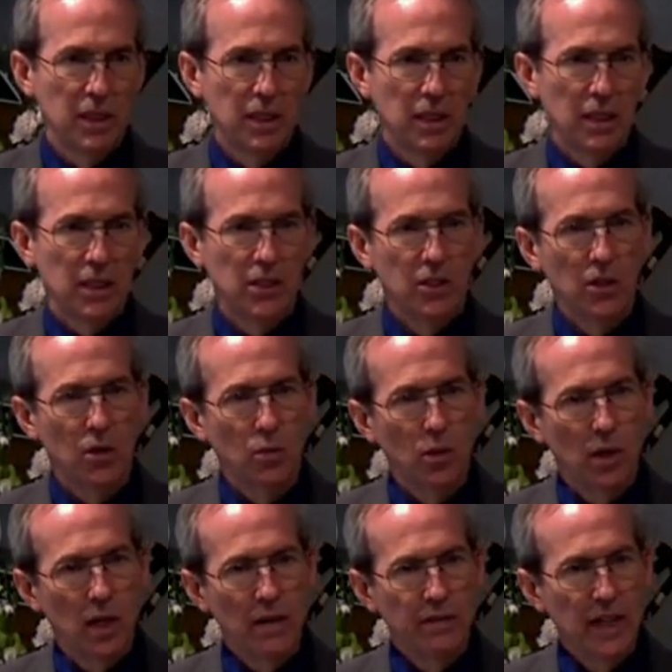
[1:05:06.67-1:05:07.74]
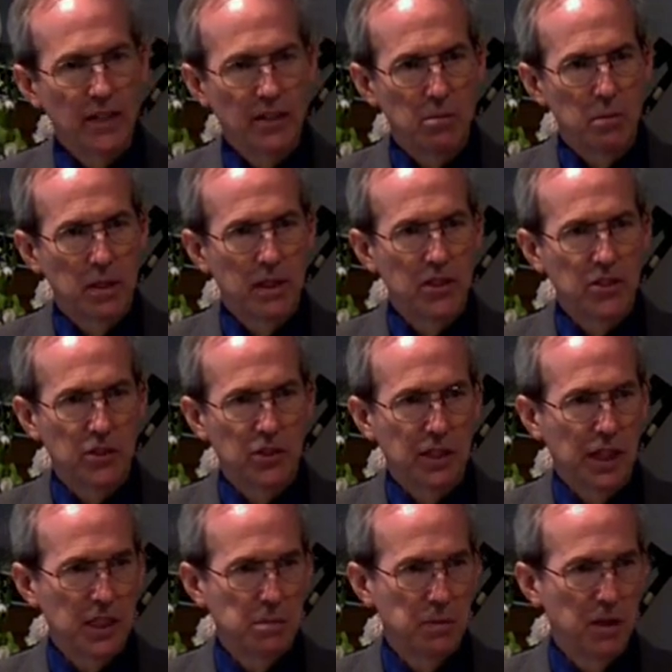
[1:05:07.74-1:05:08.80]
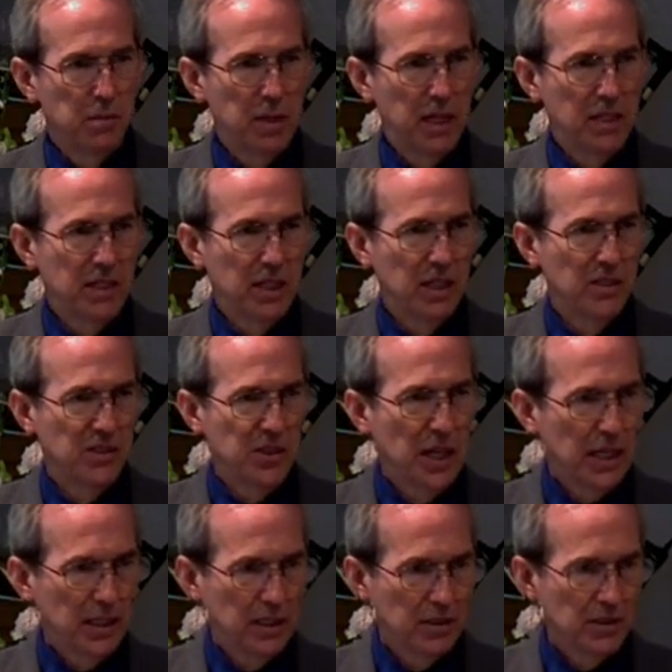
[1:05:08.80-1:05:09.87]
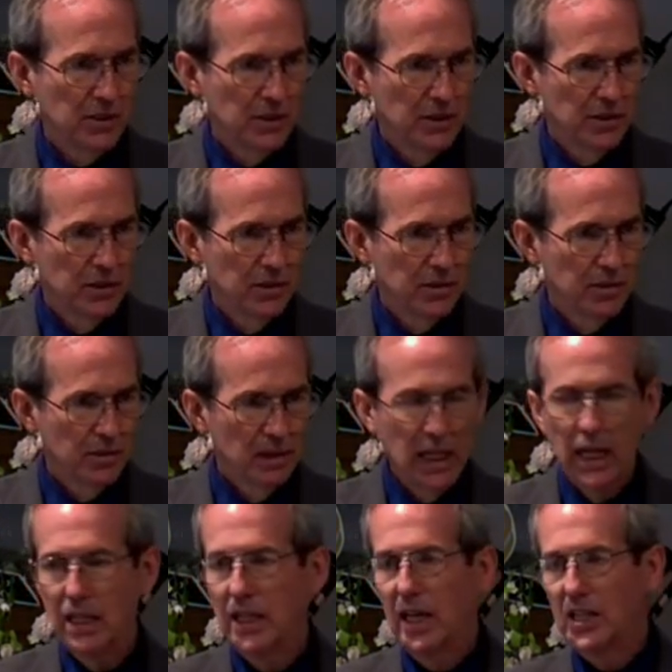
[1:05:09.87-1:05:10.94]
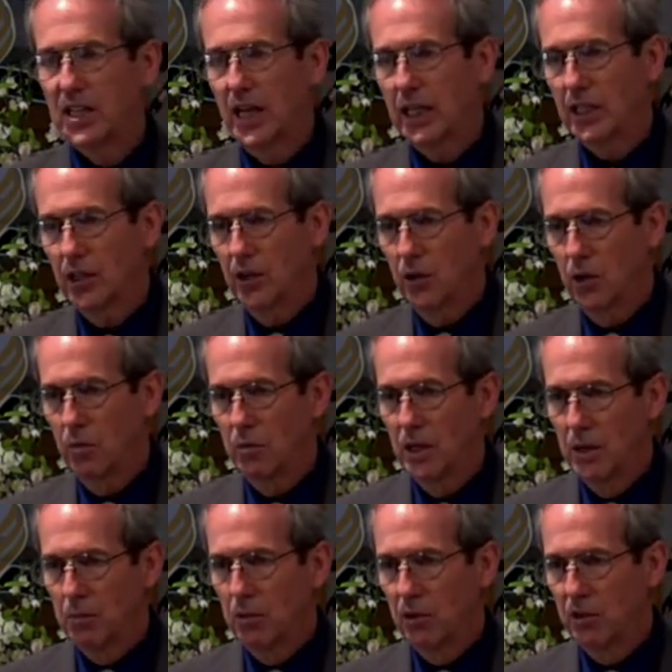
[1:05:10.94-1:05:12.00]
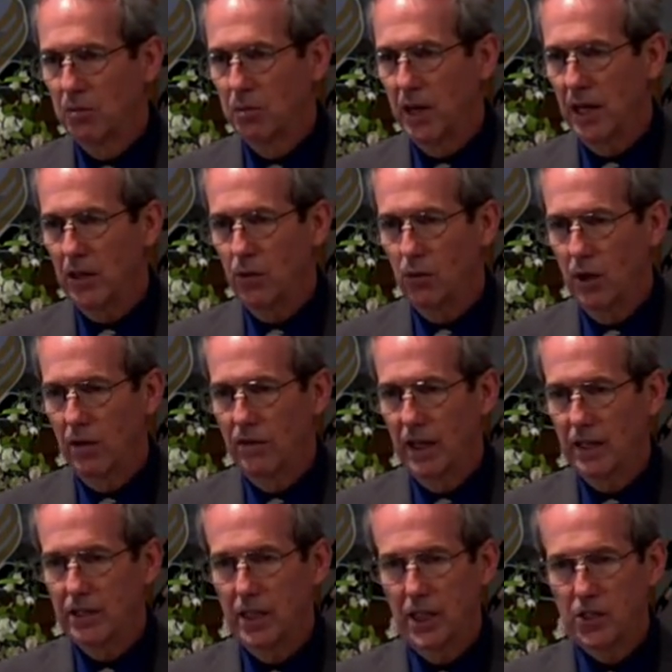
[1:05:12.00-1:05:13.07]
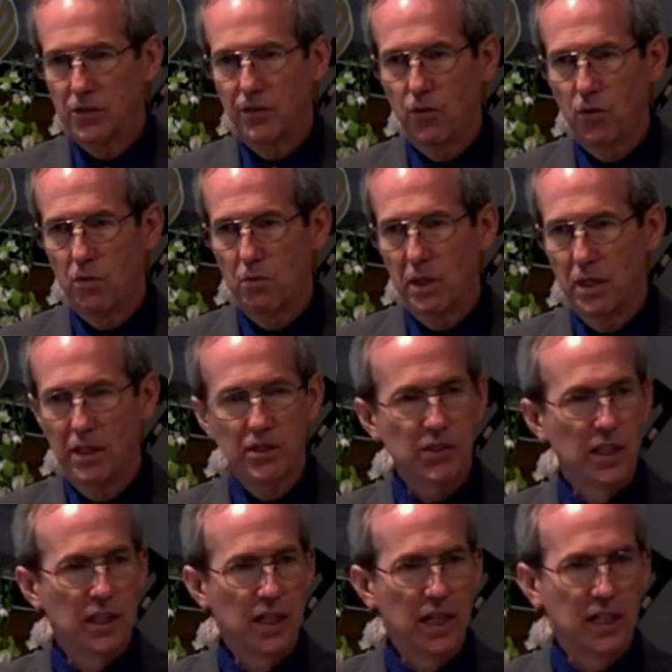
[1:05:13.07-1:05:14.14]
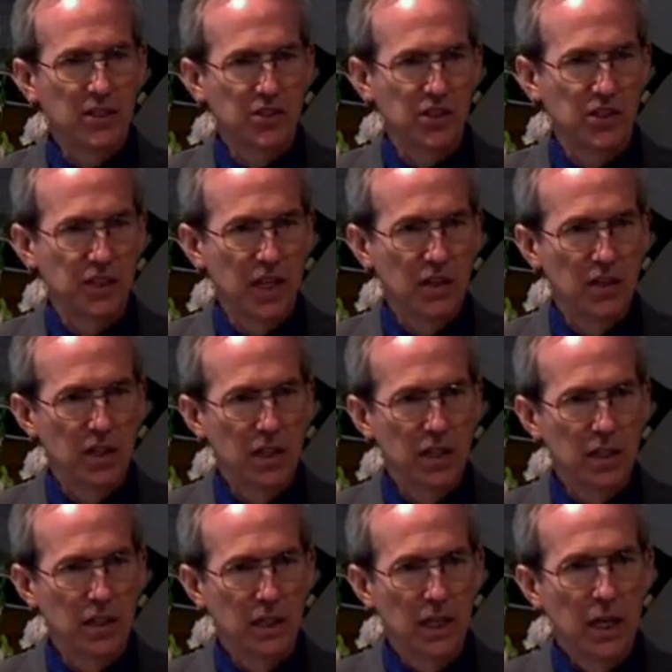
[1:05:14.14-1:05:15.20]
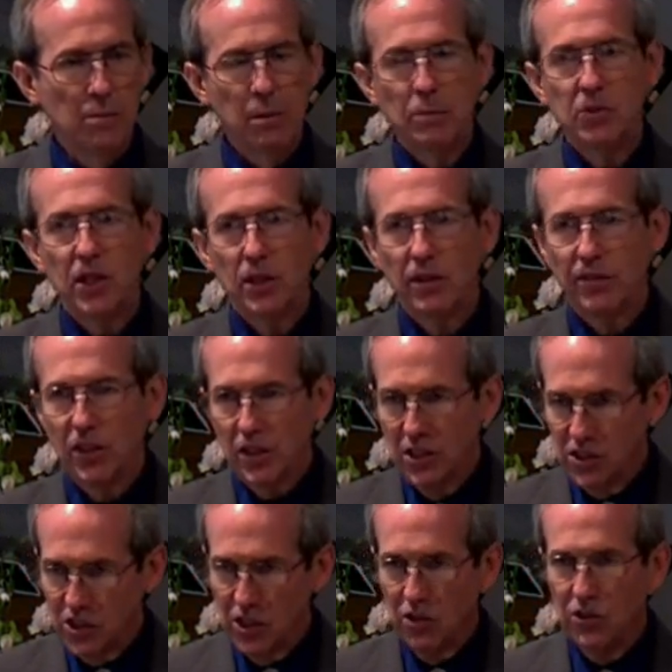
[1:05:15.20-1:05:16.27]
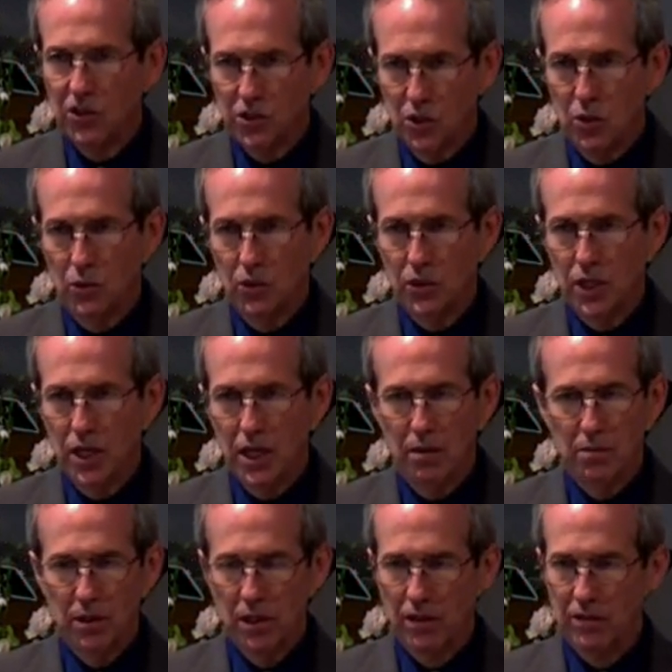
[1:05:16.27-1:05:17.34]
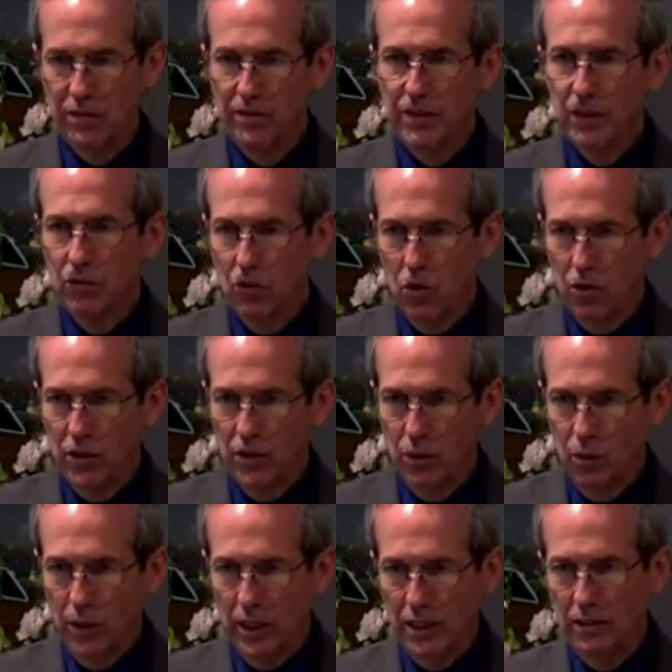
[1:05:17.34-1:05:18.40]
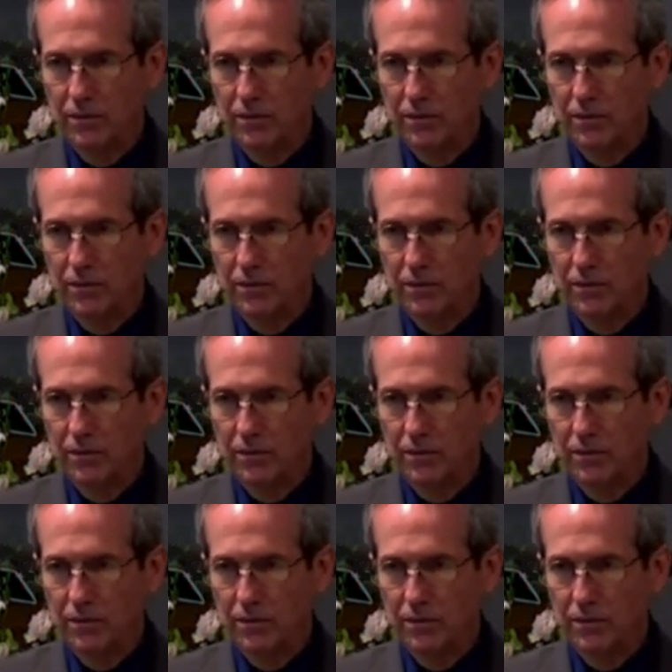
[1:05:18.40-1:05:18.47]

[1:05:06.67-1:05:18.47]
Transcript: You go, well, I've got the money, so it takes me about 10 seconds. And then I take it home, put it in the microwave, that takes four minutes, and then I can sit down and eat. But I'm saying if you consider the total time of growing the wheat,